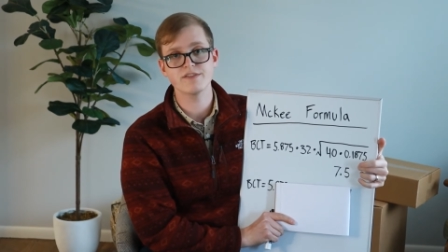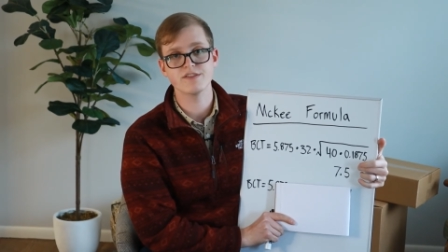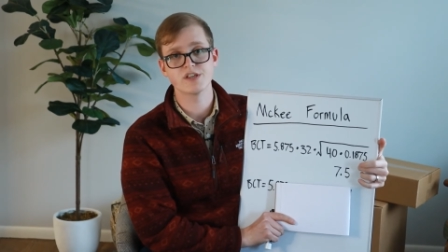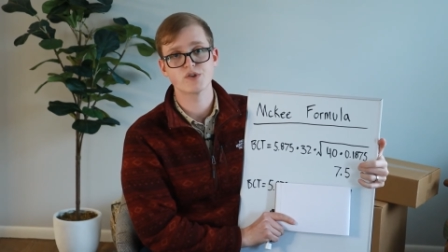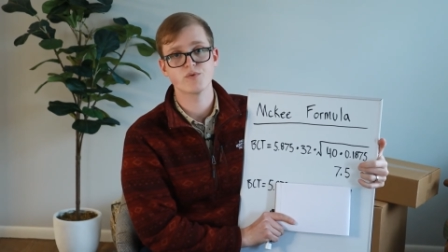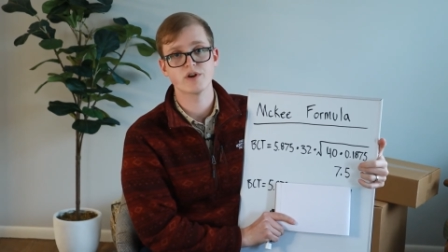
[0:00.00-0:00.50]

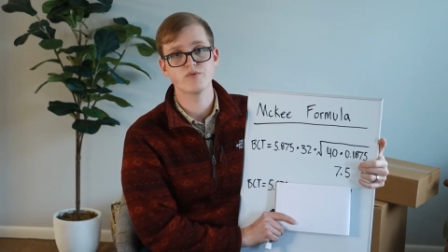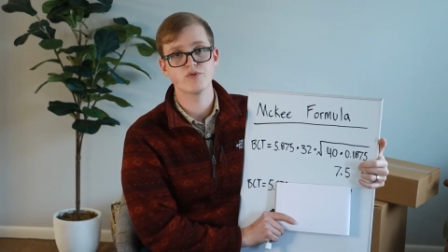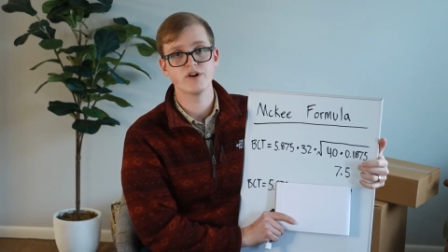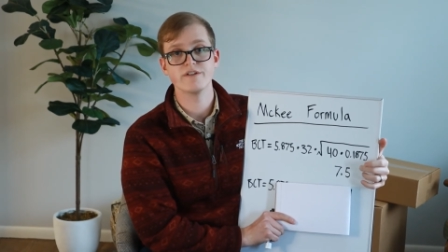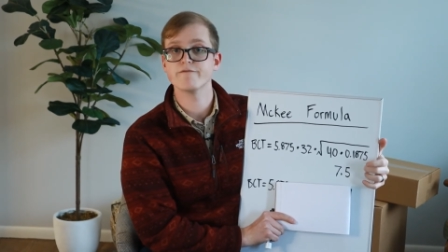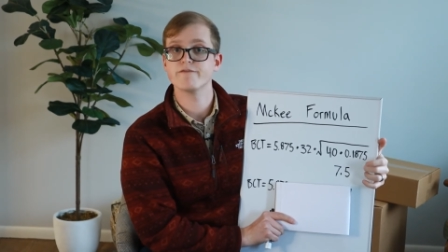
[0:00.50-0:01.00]
the square
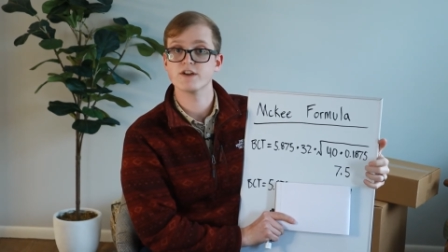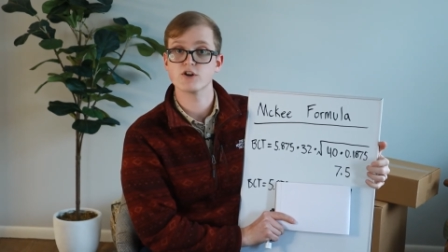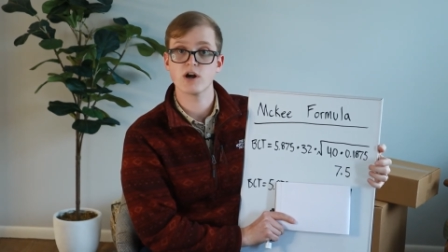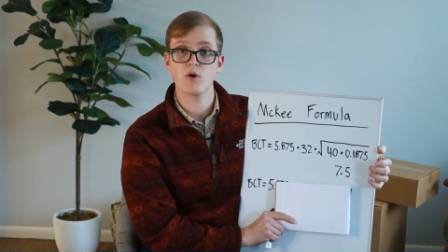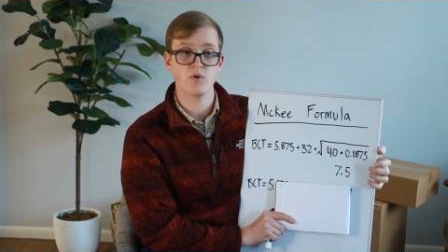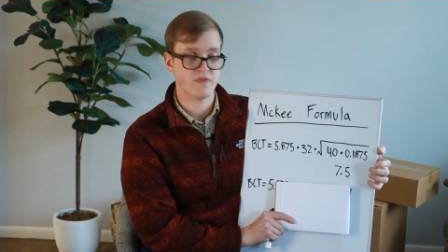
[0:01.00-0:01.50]
root and figure
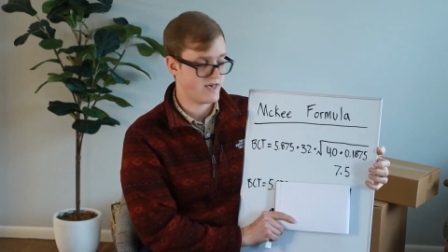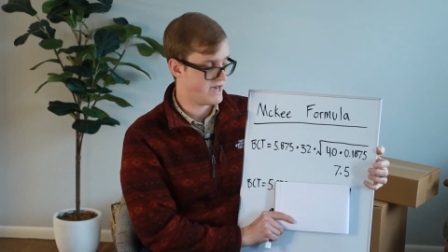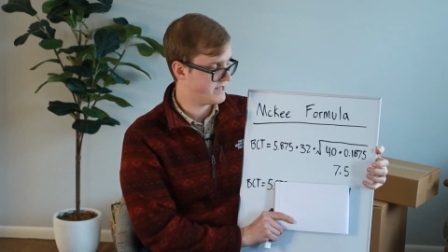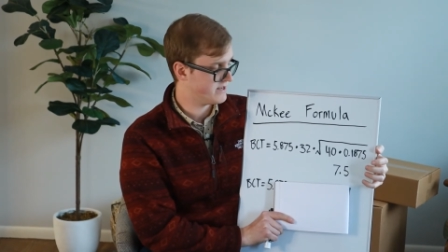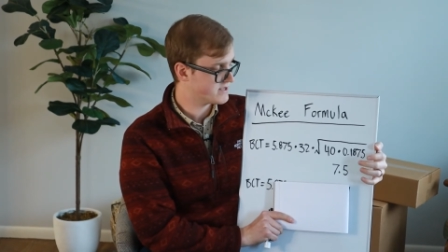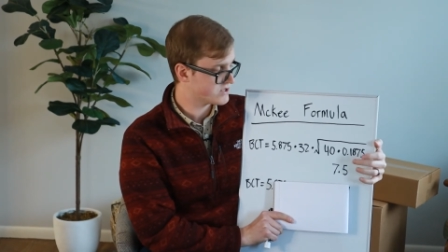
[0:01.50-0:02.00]
out what that is.